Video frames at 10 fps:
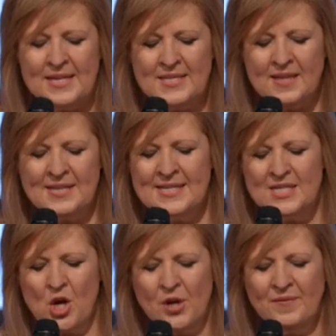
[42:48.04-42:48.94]
See, the
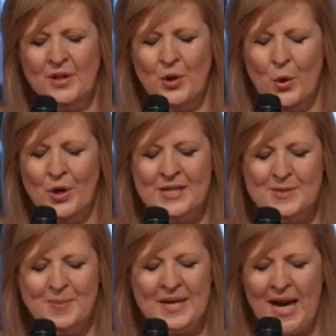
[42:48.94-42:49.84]
song of the Lord
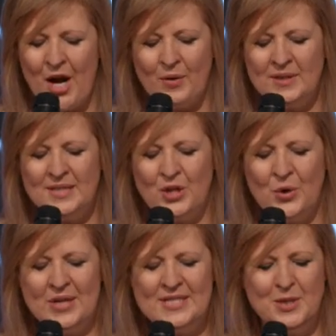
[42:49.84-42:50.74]
is being heralded
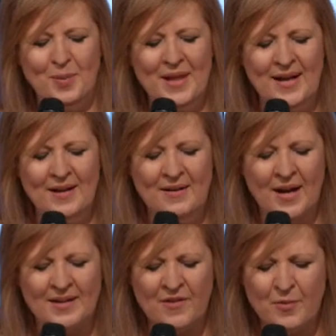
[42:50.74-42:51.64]
across the planet
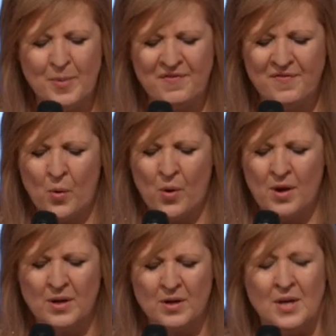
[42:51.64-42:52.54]
like never
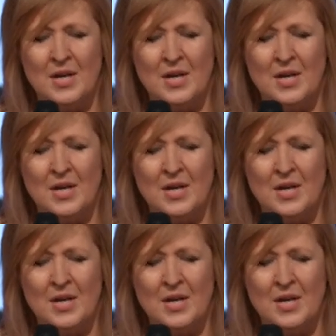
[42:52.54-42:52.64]
before.